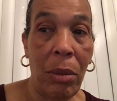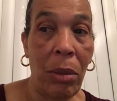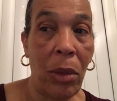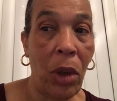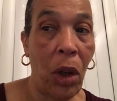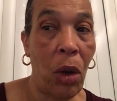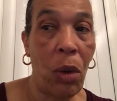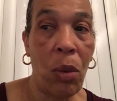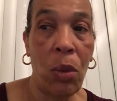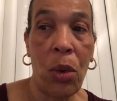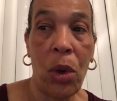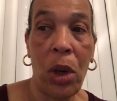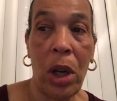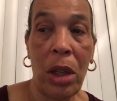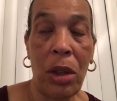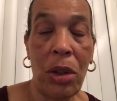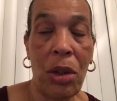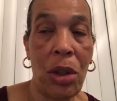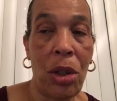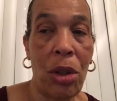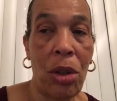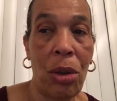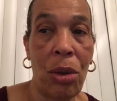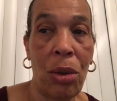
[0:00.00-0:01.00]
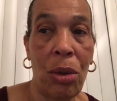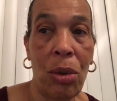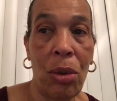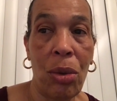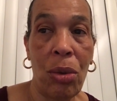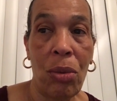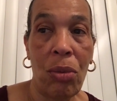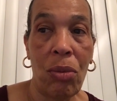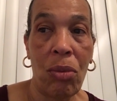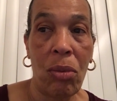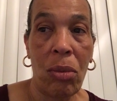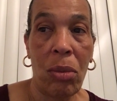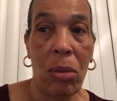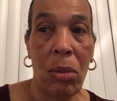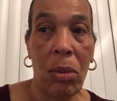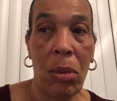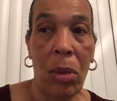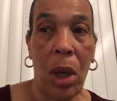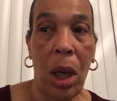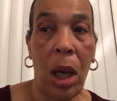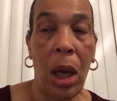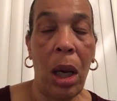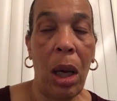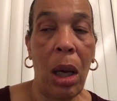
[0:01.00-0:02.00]
don't want to
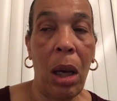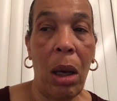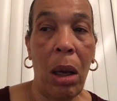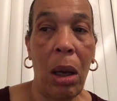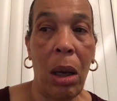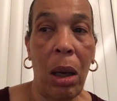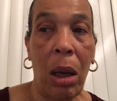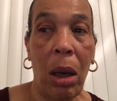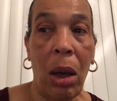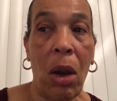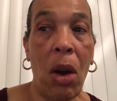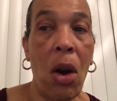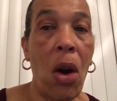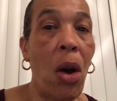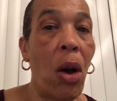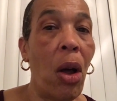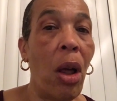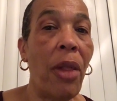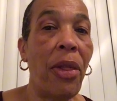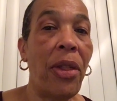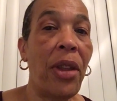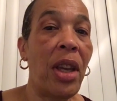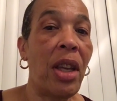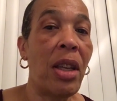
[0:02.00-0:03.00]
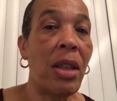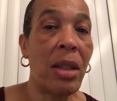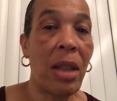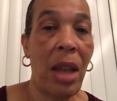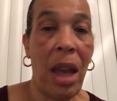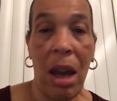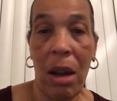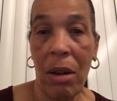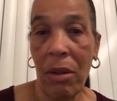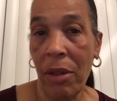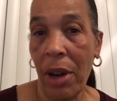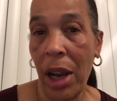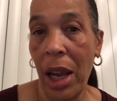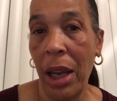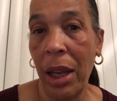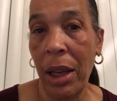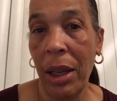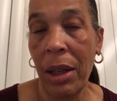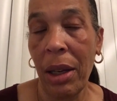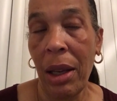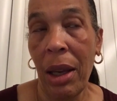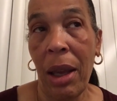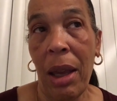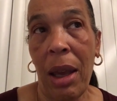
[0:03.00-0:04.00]
call things out,
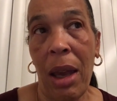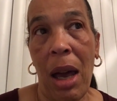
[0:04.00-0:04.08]
right?